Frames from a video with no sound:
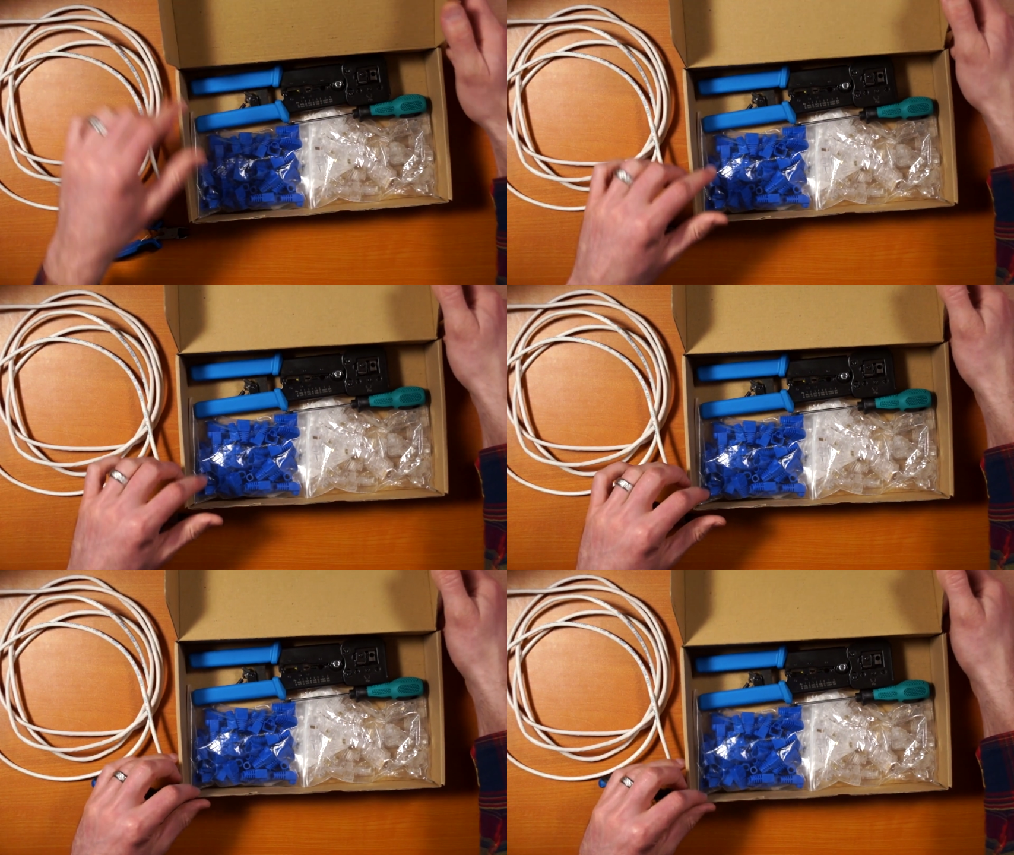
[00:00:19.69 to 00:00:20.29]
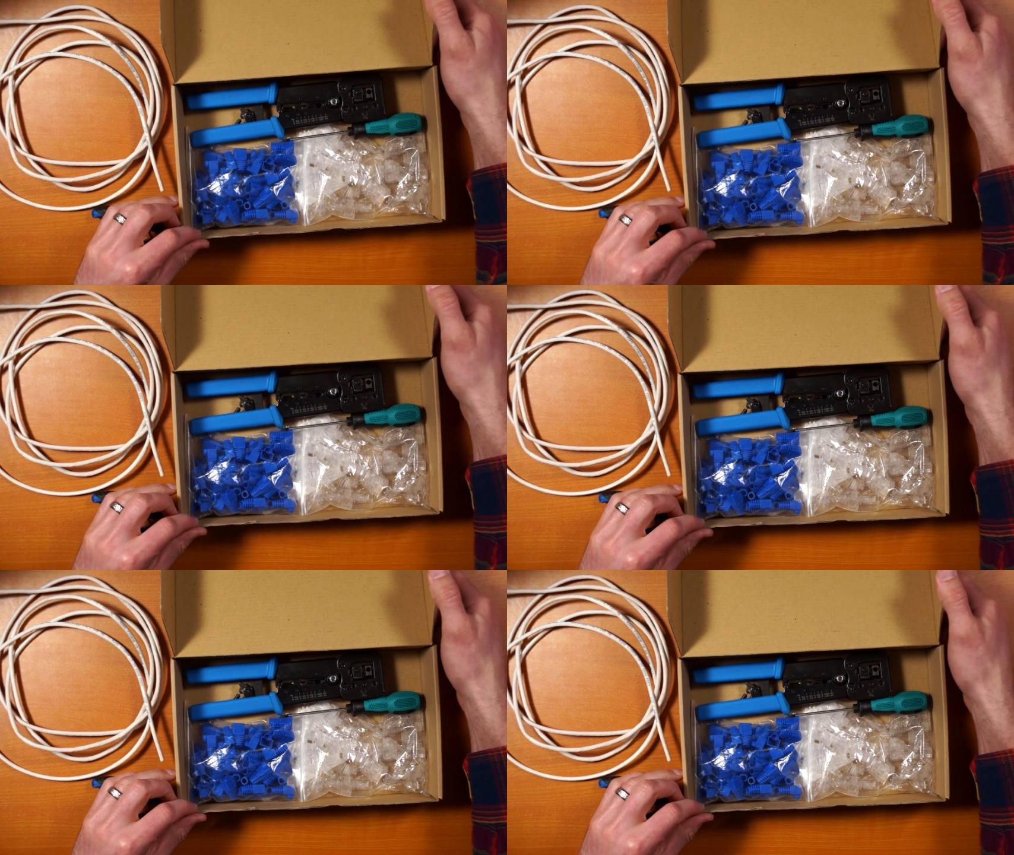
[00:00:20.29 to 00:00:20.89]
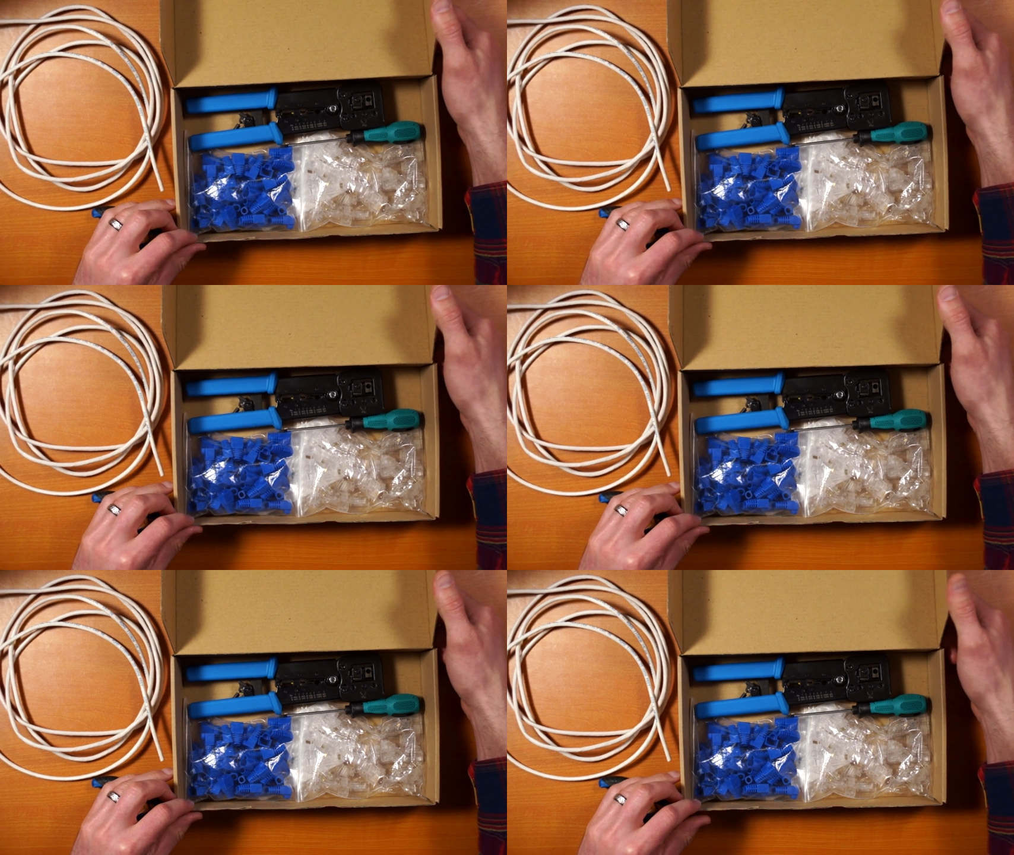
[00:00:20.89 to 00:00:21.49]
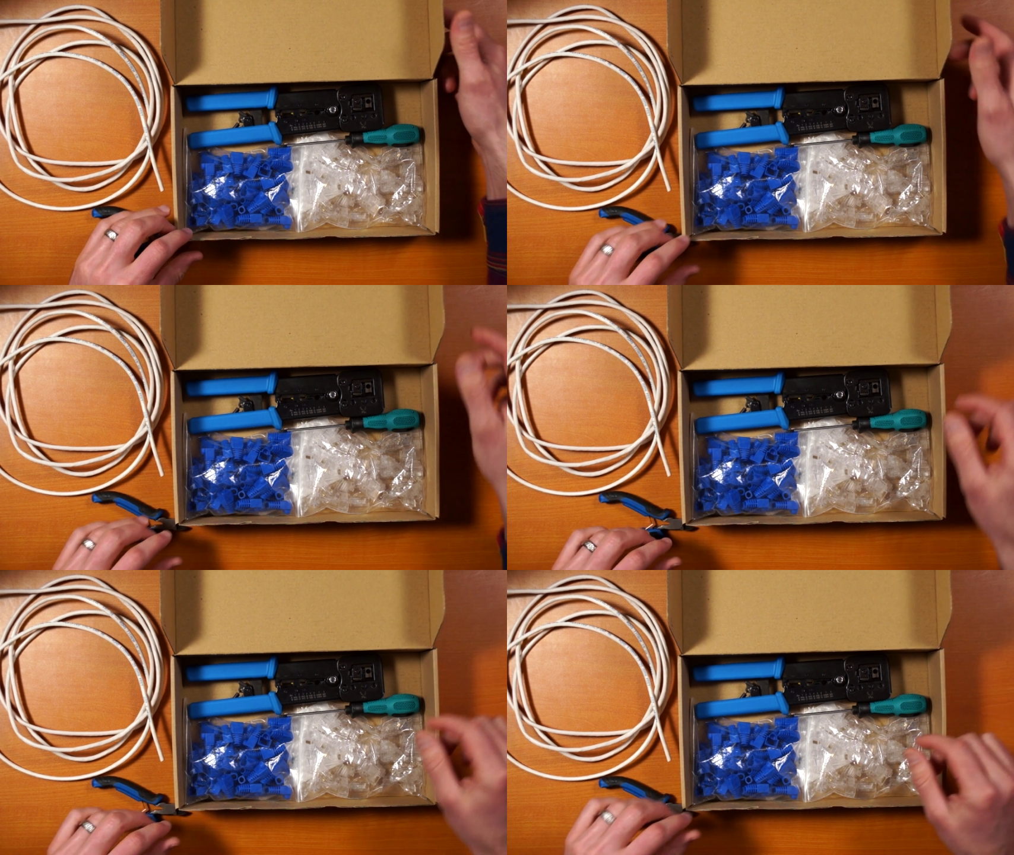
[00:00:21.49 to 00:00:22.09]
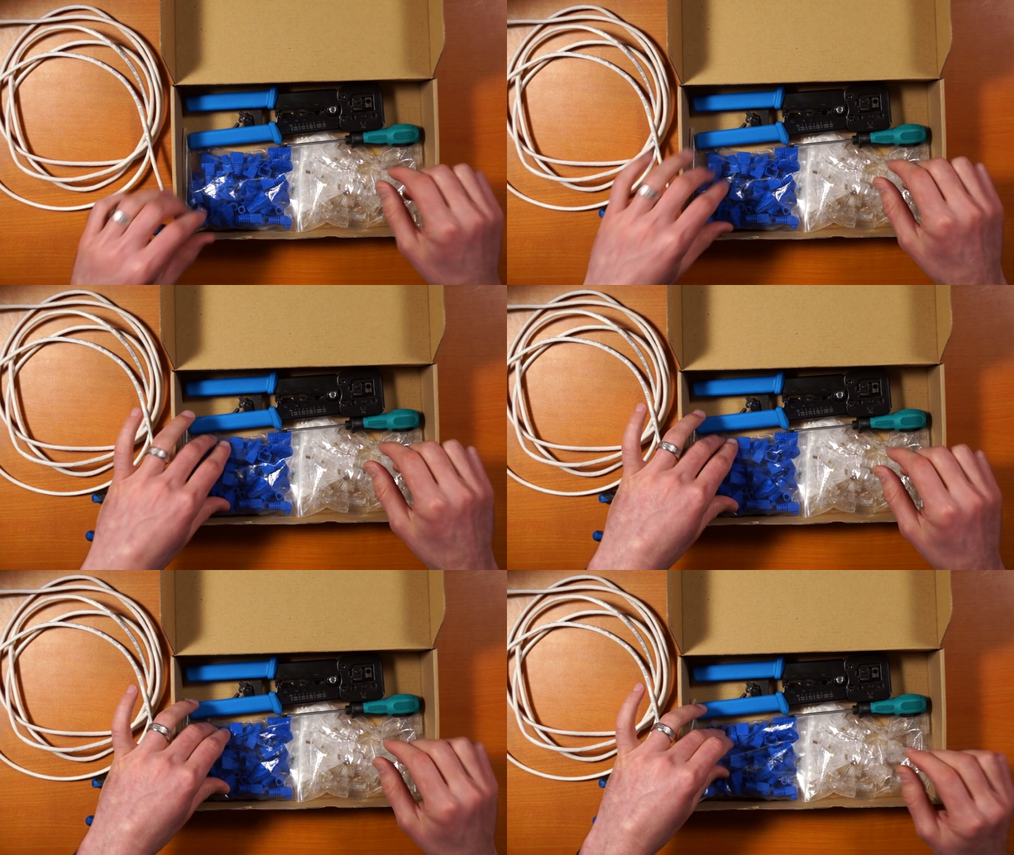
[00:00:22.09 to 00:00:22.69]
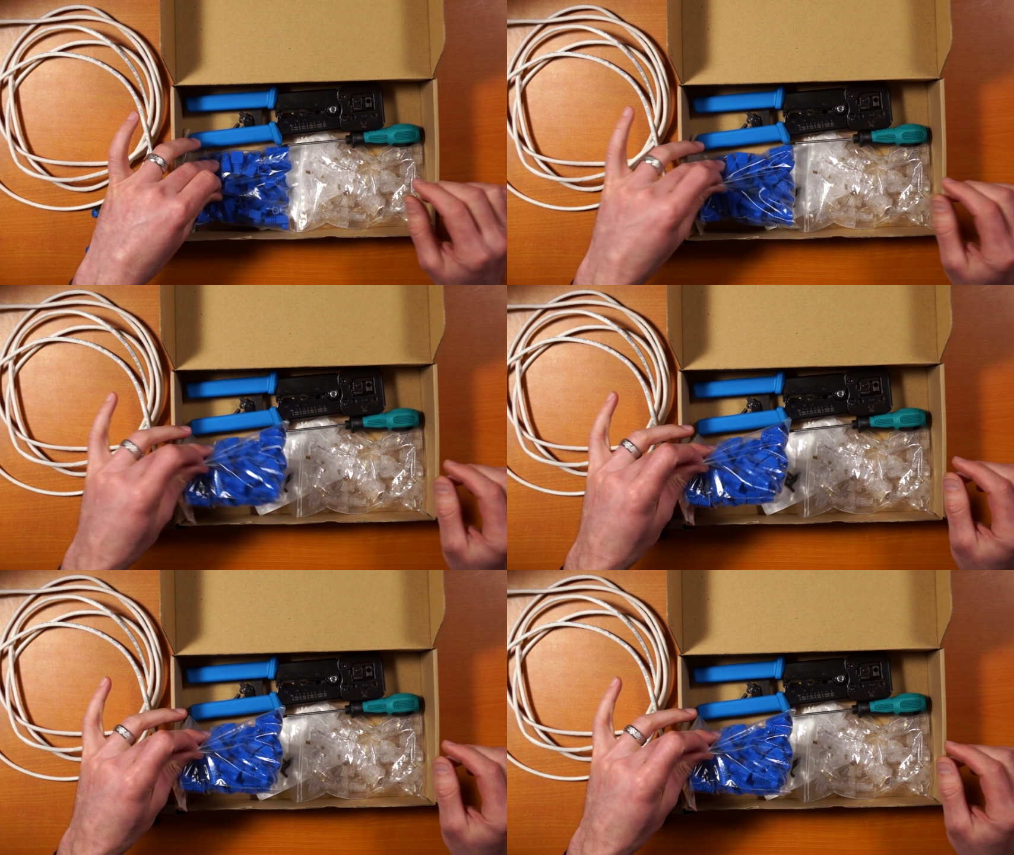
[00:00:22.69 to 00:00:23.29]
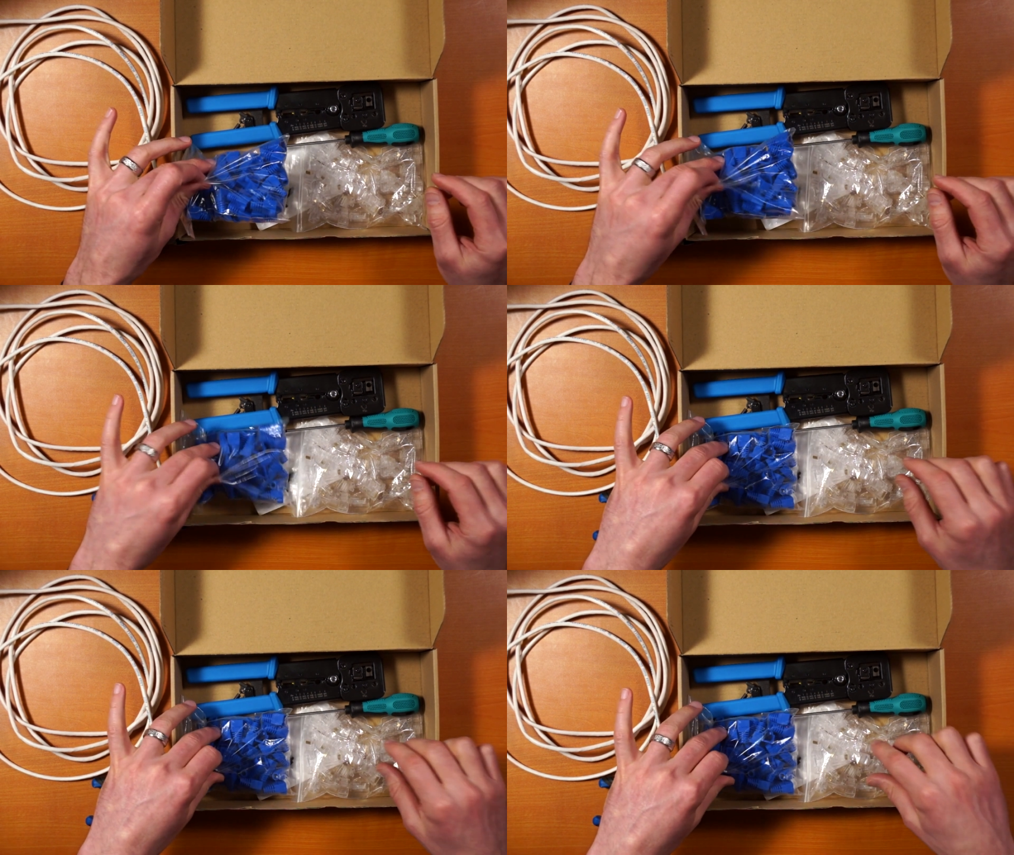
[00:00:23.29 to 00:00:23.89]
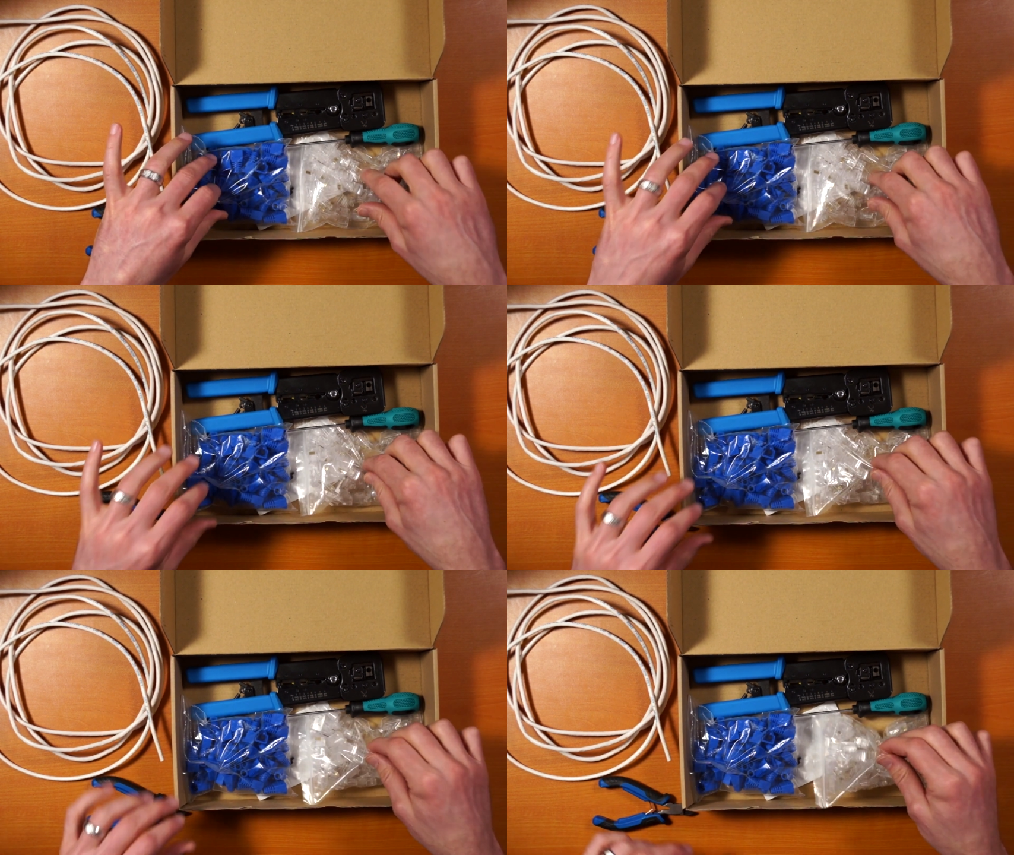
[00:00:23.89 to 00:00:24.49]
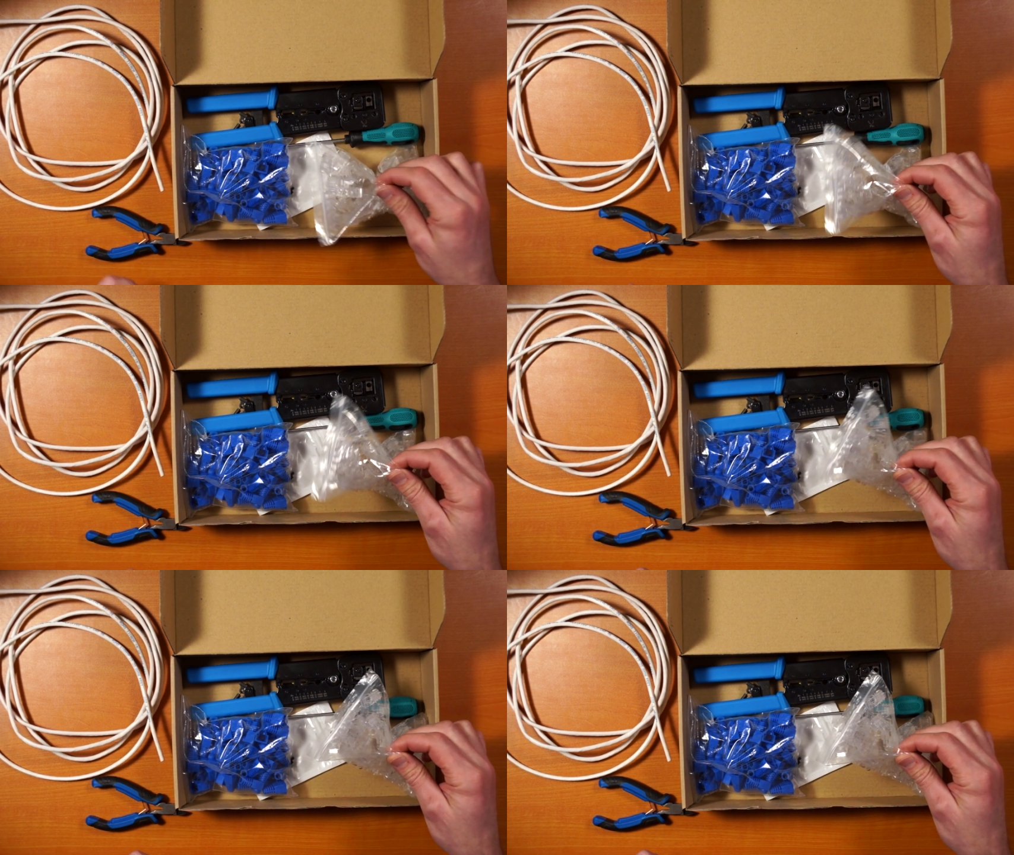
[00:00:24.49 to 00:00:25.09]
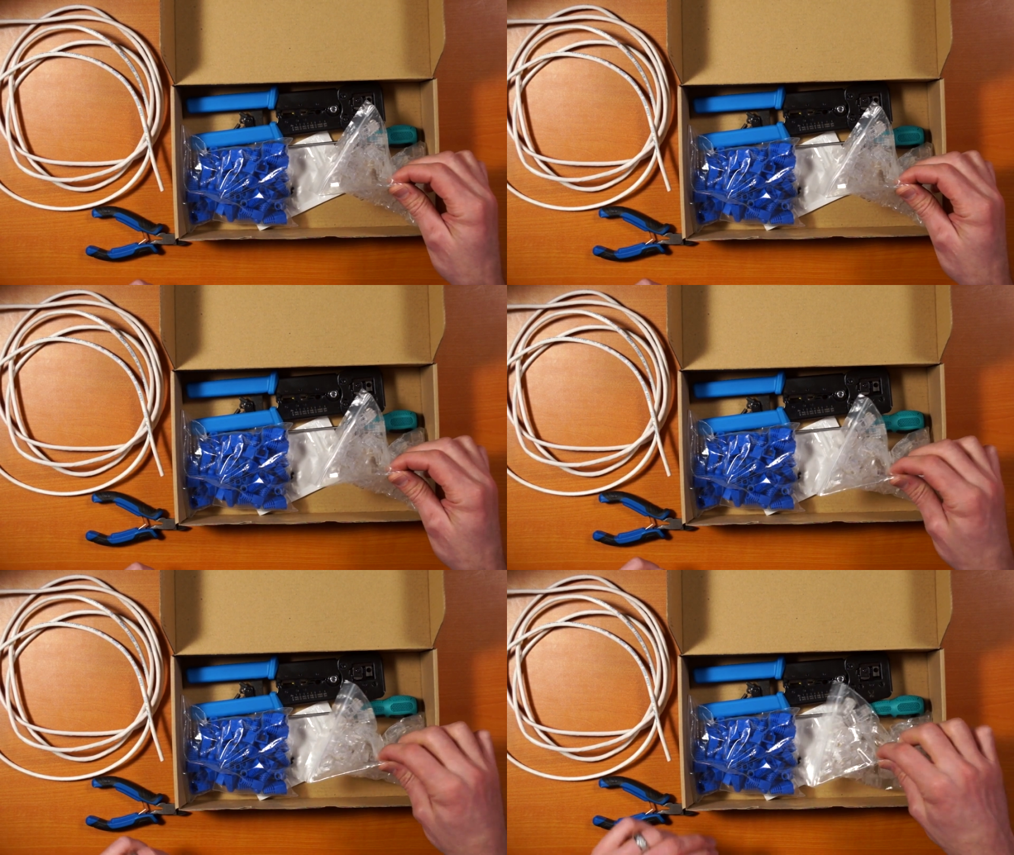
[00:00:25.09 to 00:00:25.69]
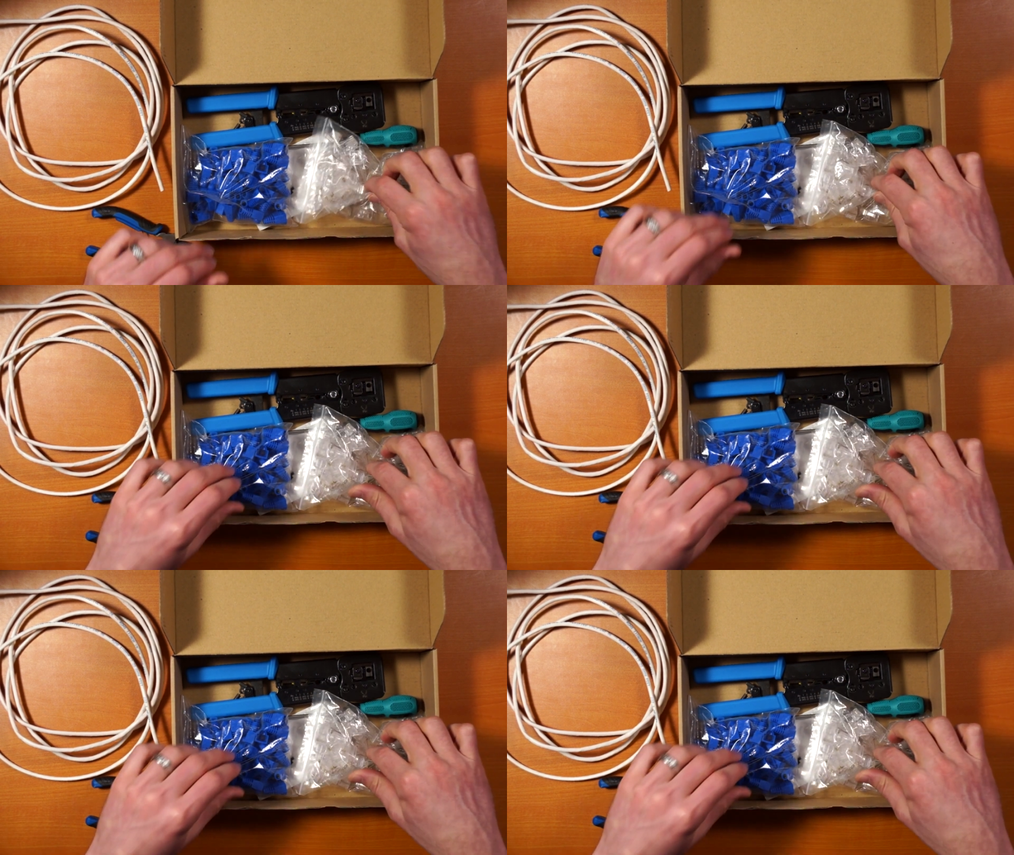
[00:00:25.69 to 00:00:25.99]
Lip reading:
(no speaker visible)